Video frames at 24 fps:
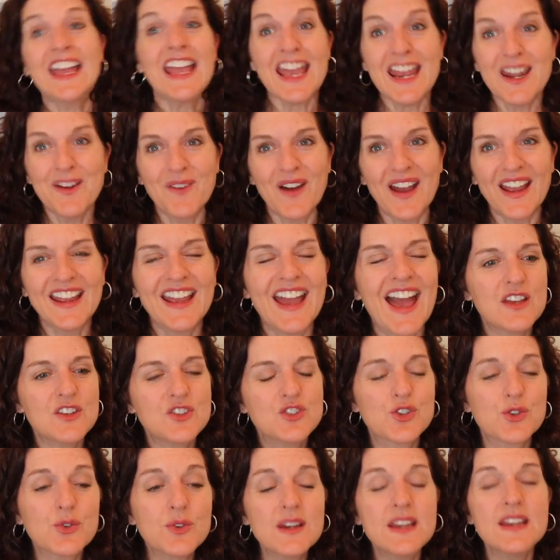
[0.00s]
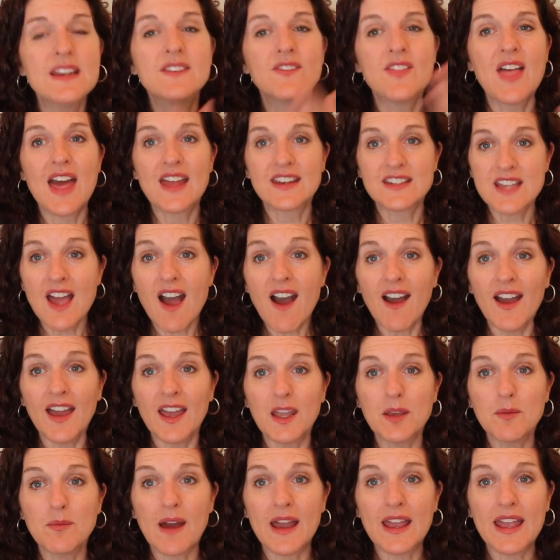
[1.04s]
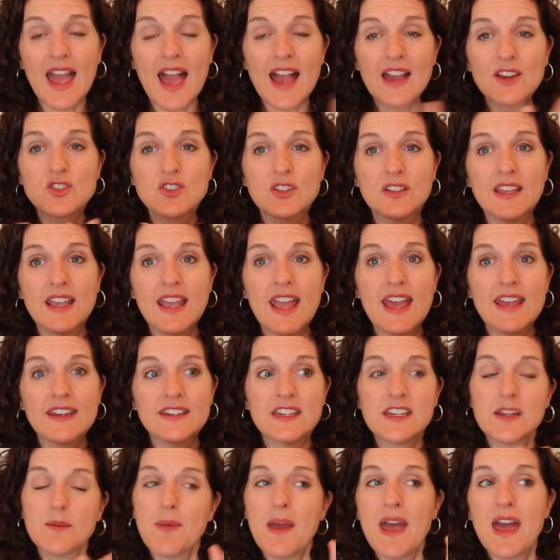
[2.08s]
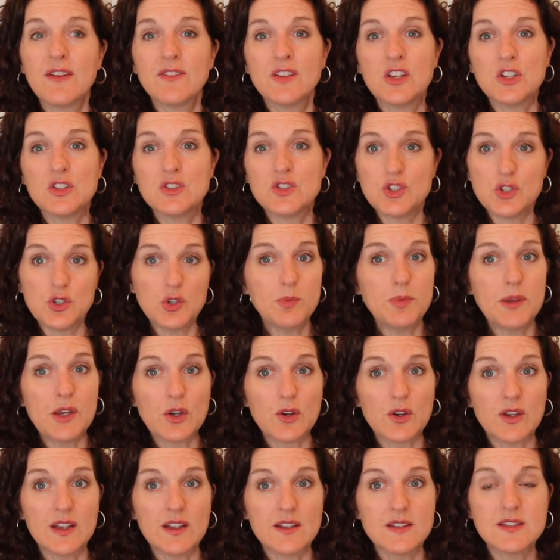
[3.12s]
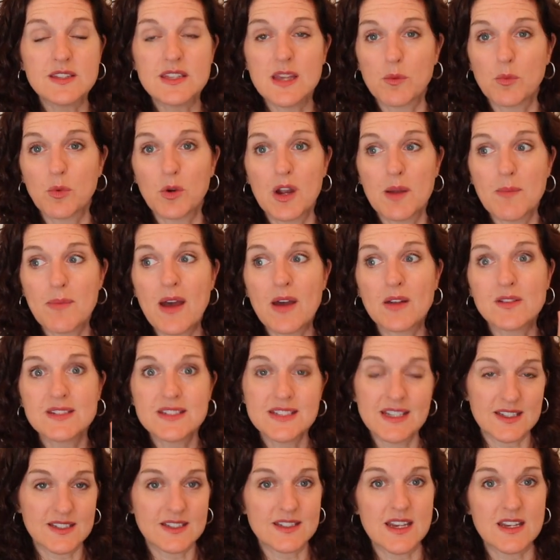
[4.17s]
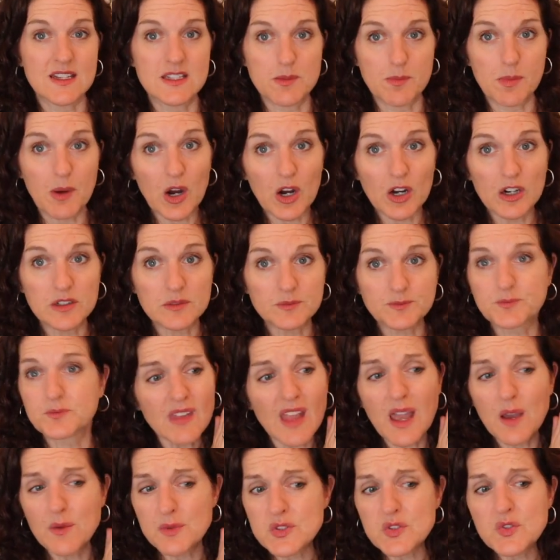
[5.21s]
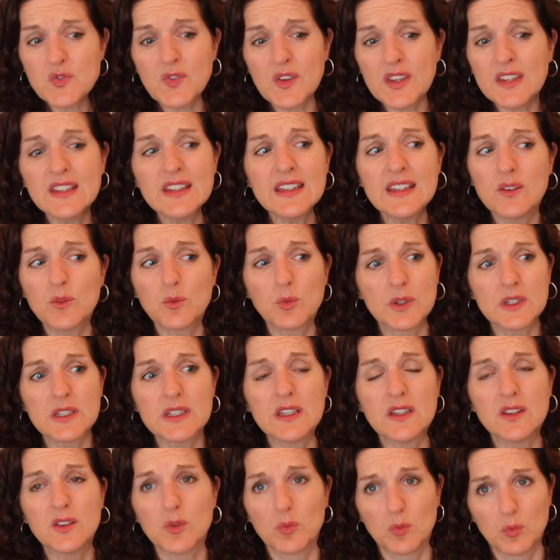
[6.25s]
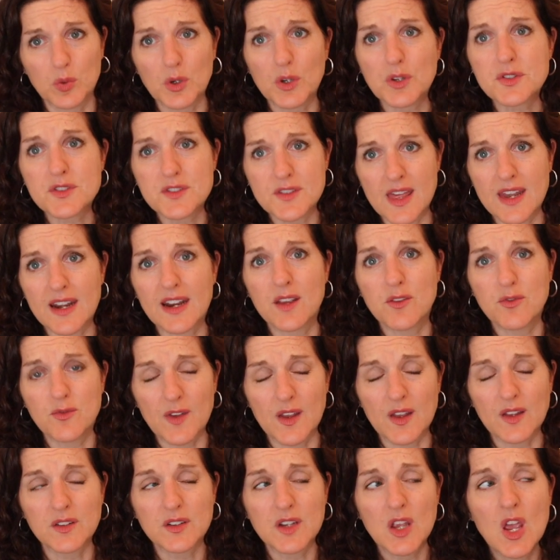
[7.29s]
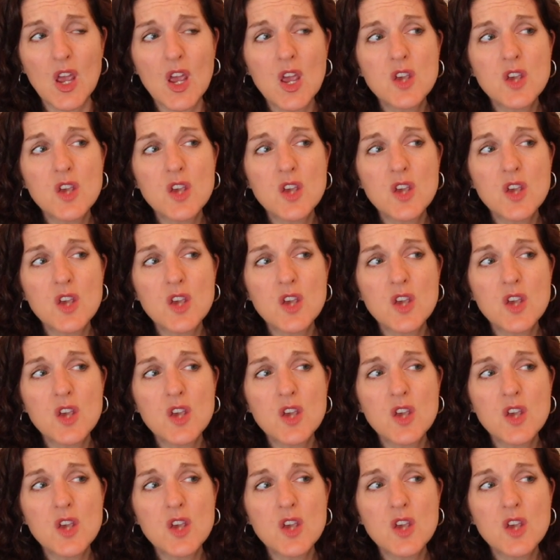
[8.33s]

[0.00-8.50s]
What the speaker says: Anyway, during that time, I actually ended up having two periods that were about 6 days apart. I was feeling really the worst that I felt.